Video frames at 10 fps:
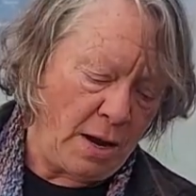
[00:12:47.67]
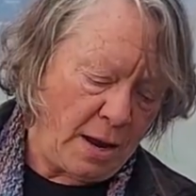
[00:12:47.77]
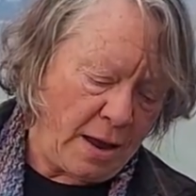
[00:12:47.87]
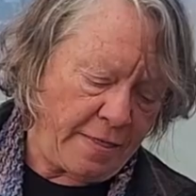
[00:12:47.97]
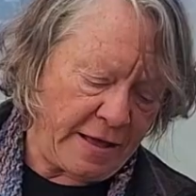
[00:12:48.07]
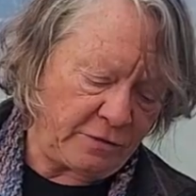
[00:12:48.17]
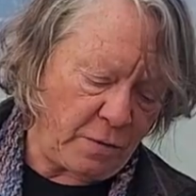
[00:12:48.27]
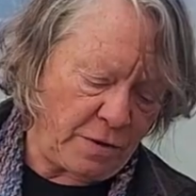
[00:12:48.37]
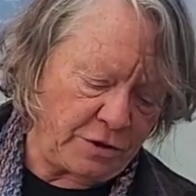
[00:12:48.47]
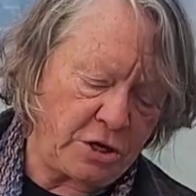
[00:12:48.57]
And that's where the
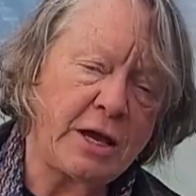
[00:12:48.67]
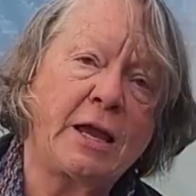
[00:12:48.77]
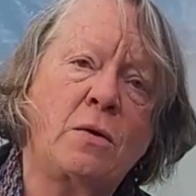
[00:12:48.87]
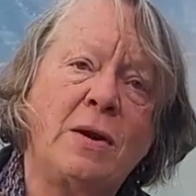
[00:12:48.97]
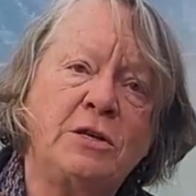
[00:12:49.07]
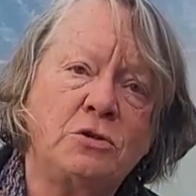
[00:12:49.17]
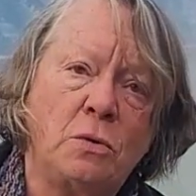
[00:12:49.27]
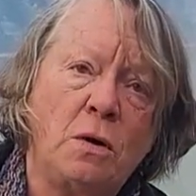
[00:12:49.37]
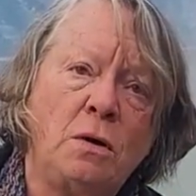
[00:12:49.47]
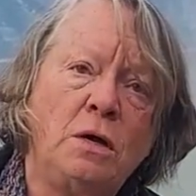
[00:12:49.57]
checking ritual,
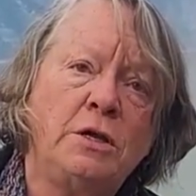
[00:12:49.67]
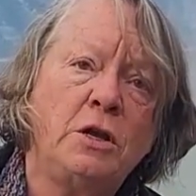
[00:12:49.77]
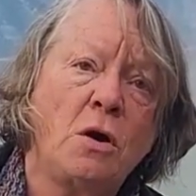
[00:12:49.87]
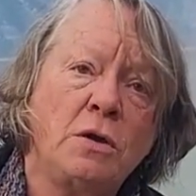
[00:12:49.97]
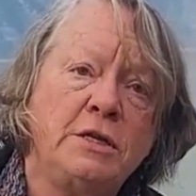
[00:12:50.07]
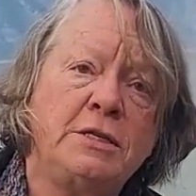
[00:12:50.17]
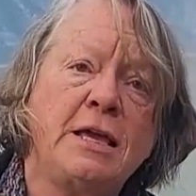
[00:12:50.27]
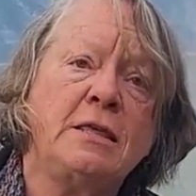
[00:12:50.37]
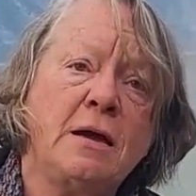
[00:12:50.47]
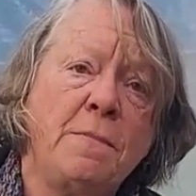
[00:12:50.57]
you take the
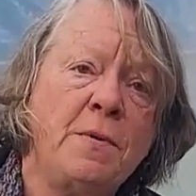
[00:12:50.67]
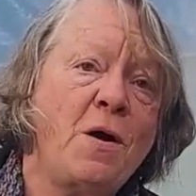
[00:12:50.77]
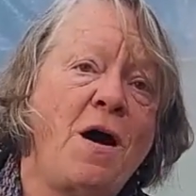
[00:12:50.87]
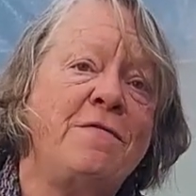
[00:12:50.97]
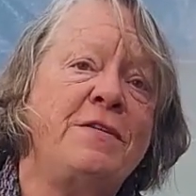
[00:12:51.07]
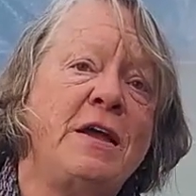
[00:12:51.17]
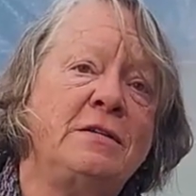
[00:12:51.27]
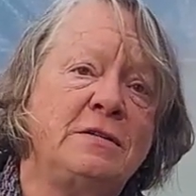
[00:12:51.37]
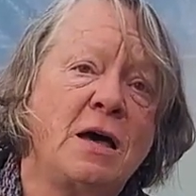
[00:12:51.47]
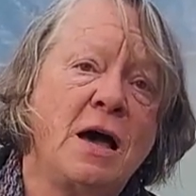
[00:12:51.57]
cup of coffee
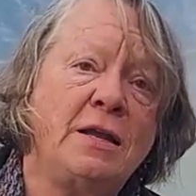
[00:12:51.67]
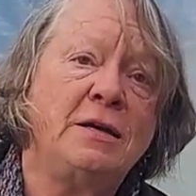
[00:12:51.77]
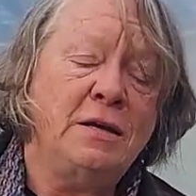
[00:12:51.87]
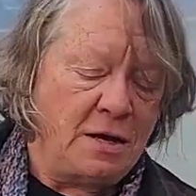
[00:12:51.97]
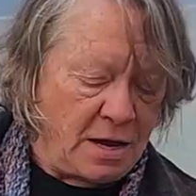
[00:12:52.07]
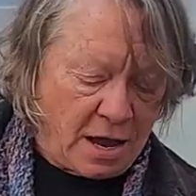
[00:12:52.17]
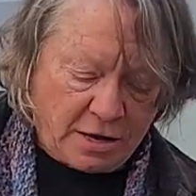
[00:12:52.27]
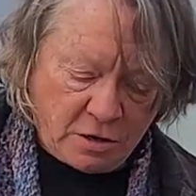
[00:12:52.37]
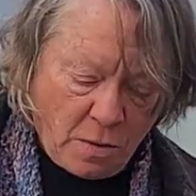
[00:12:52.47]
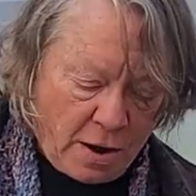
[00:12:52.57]
outside and you go
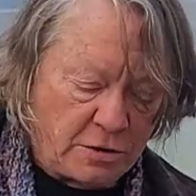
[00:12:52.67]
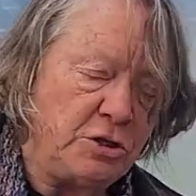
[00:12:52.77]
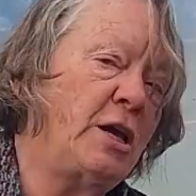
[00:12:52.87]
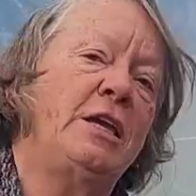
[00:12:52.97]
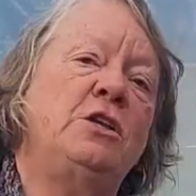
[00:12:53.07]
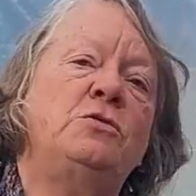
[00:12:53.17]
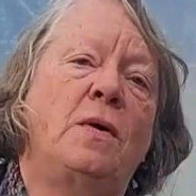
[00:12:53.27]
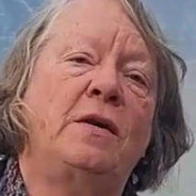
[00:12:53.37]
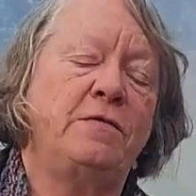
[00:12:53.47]
out and check each one of them.